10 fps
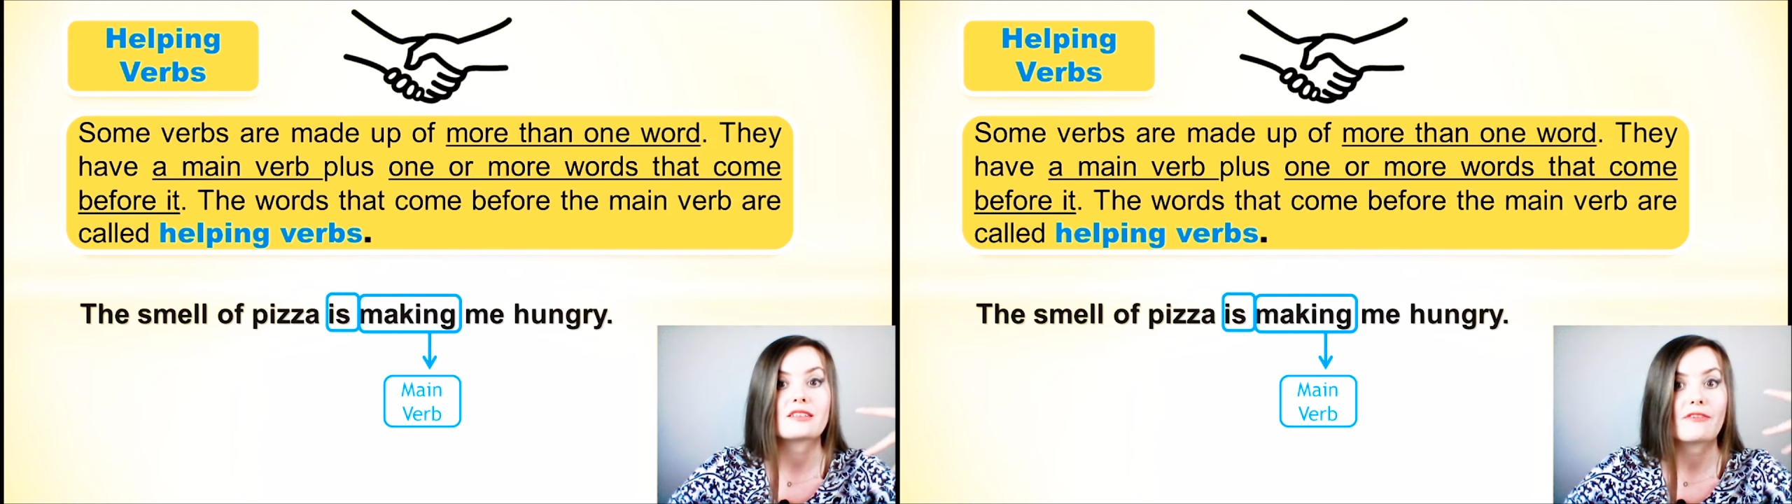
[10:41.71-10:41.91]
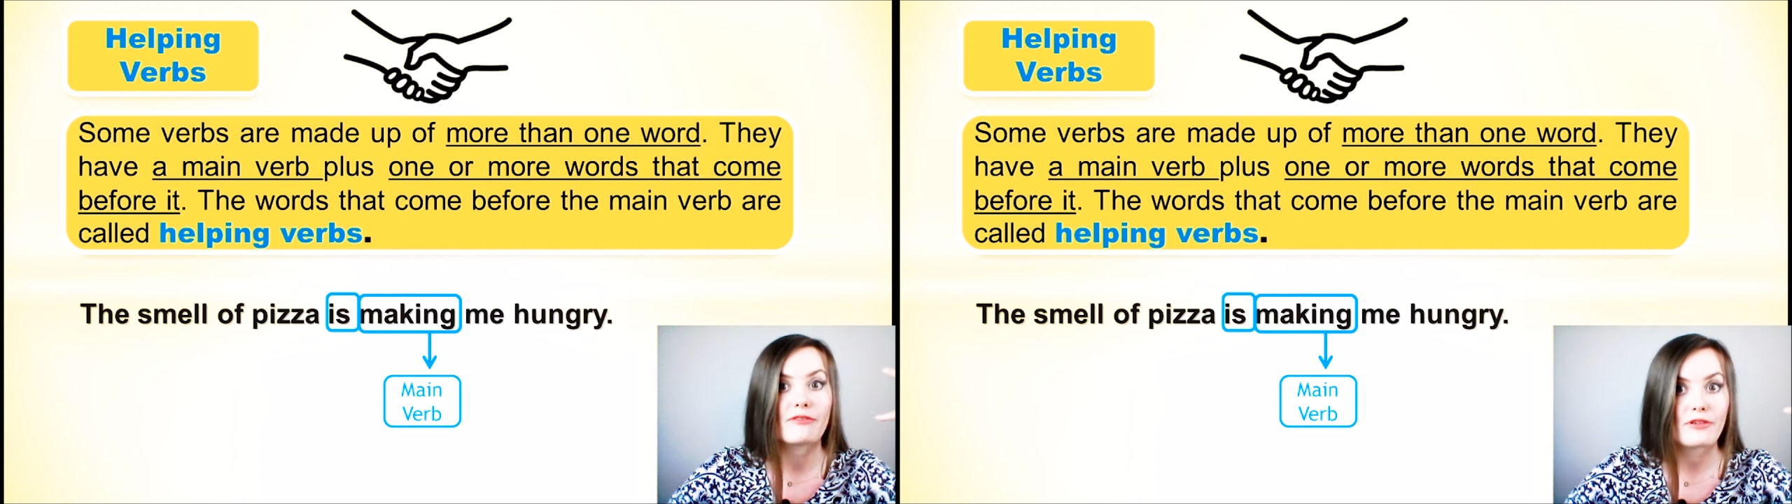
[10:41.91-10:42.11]

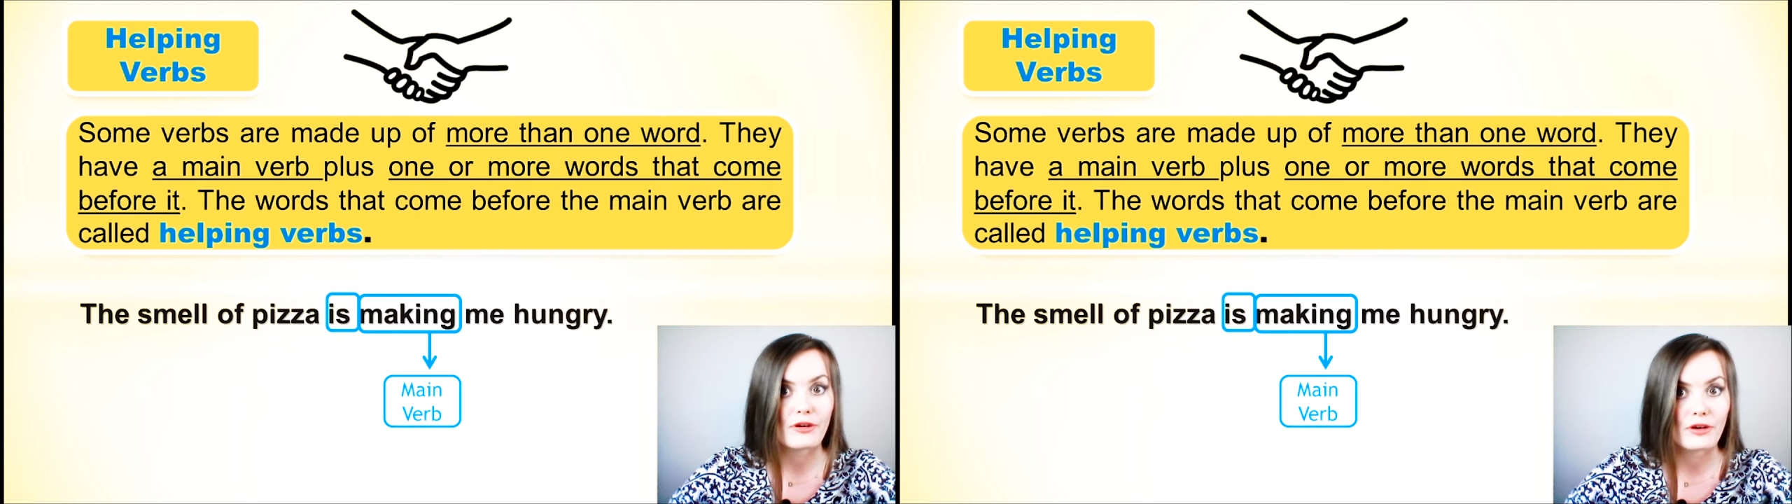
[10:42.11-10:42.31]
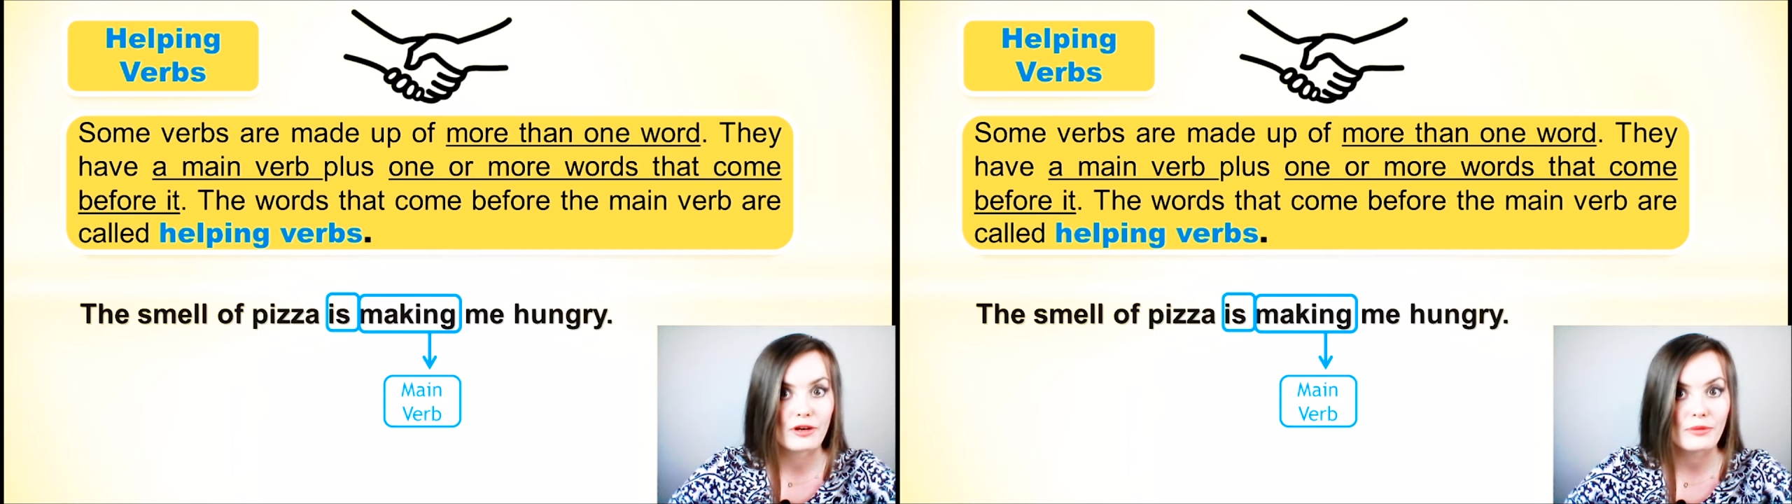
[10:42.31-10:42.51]

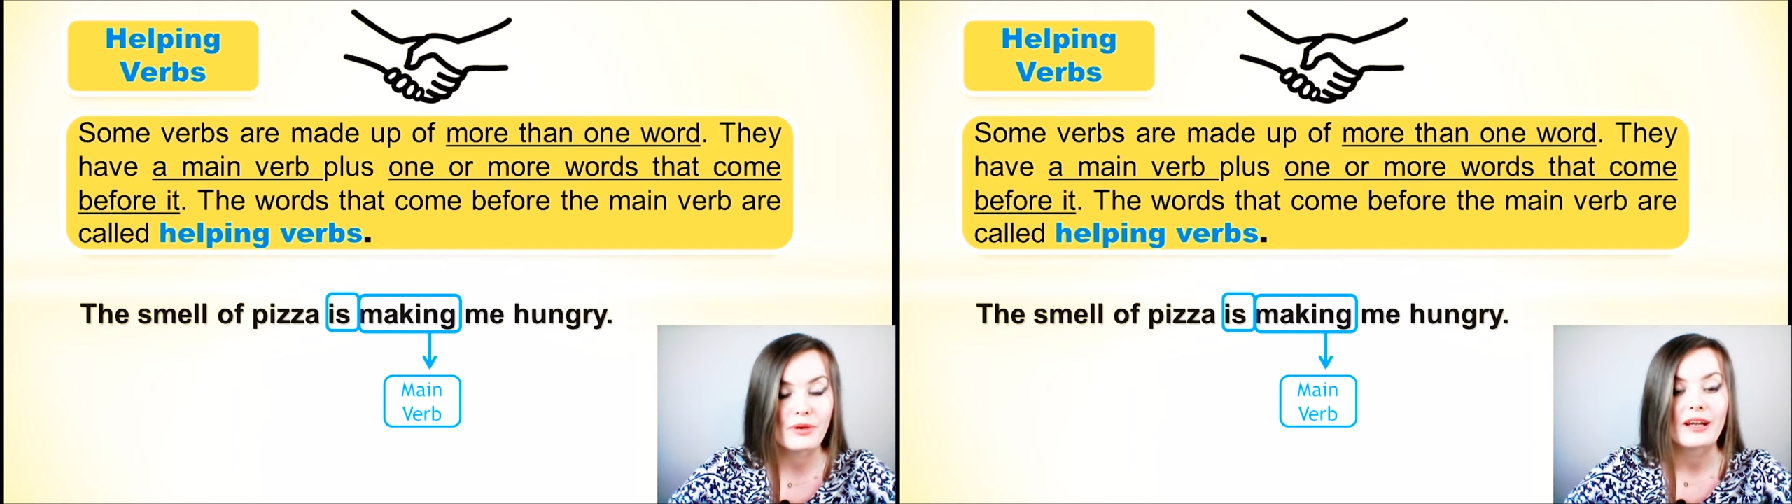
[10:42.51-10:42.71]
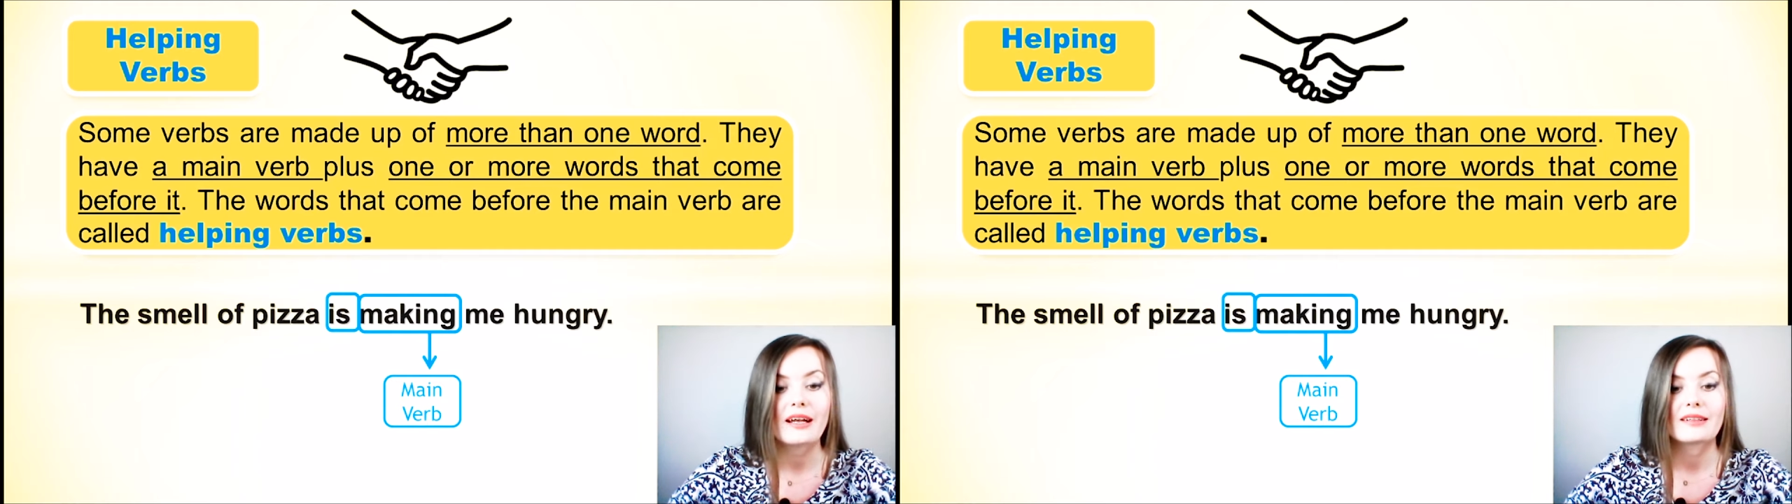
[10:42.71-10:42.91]
verb
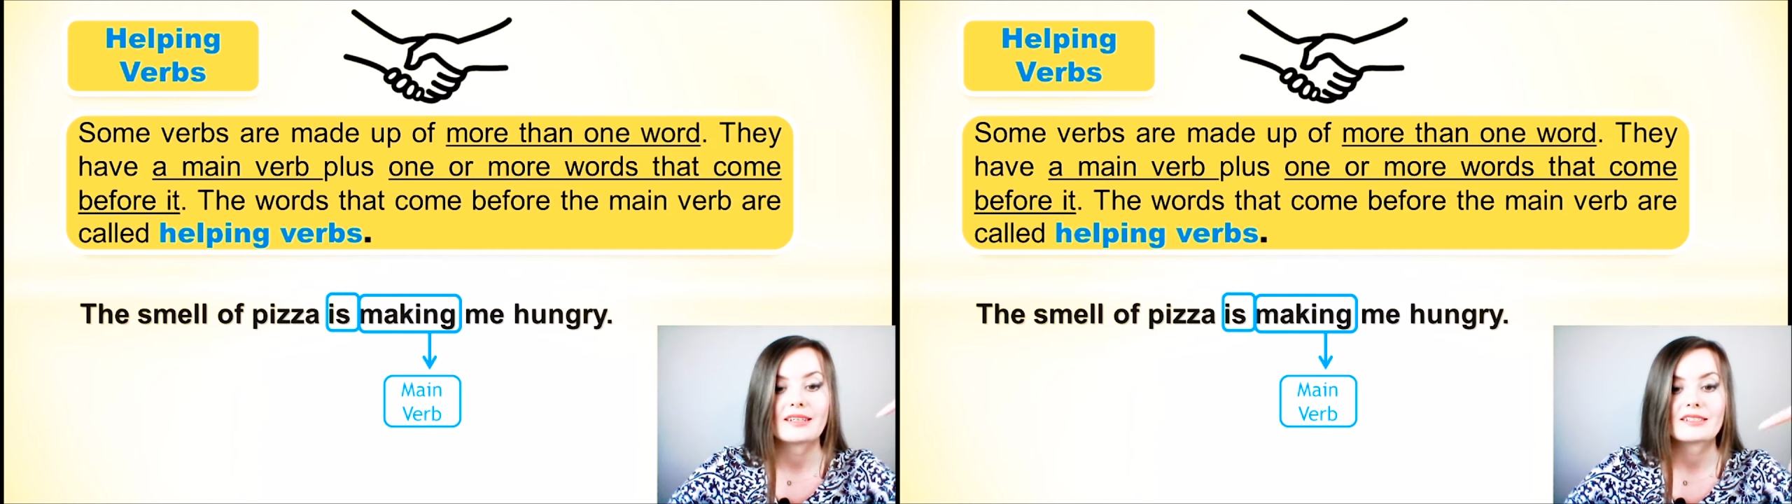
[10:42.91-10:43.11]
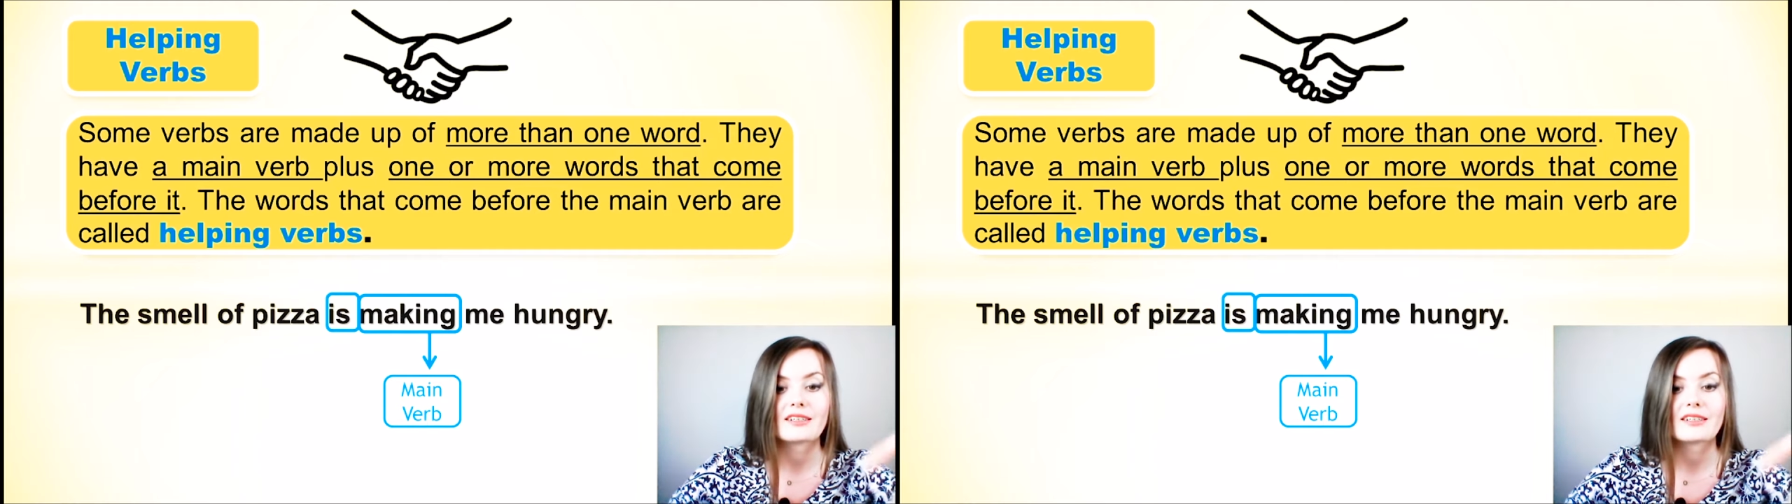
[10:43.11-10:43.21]
that